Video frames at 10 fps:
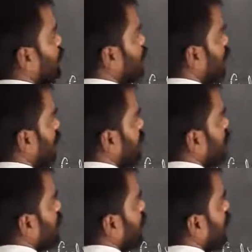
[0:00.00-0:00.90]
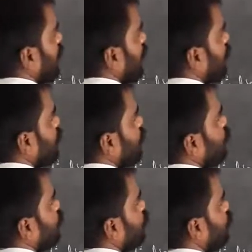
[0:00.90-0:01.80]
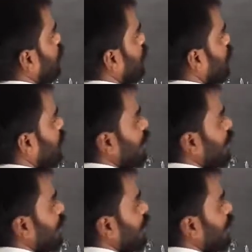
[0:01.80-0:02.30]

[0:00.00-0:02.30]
to write, take u to the